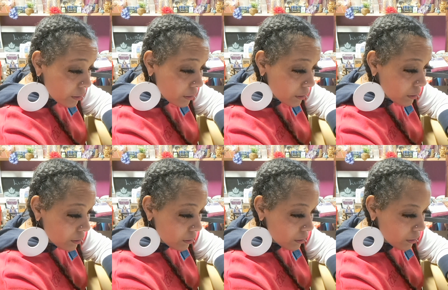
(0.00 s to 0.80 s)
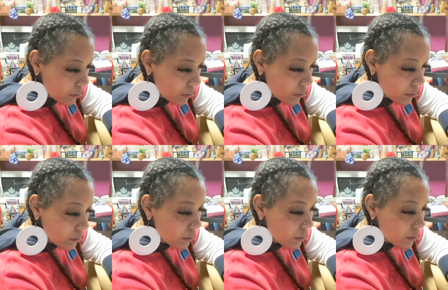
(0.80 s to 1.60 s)

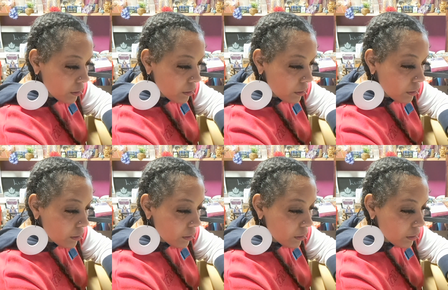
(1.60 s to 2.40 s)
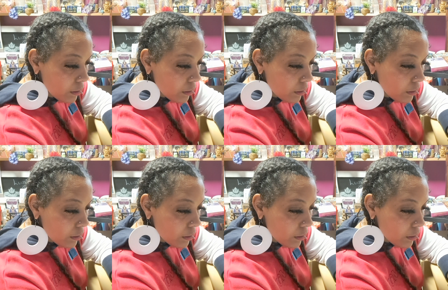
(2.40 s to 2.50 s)
No one is speaking in this clip.